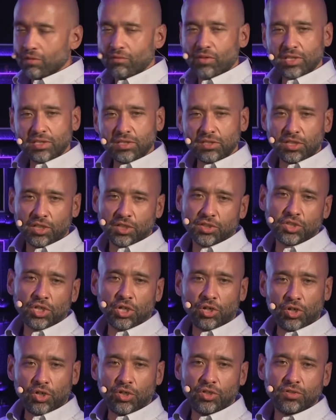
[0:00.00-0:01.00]
of us took
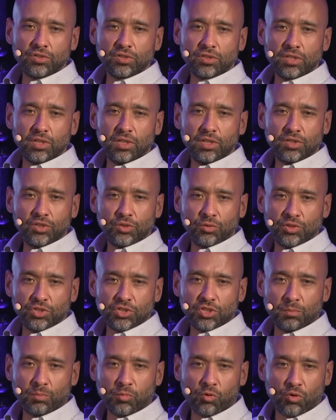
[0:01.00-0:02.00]
turns doing
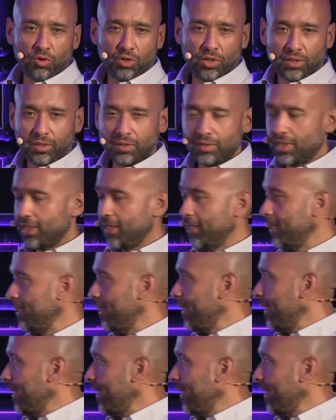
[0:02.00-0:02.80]
support, right?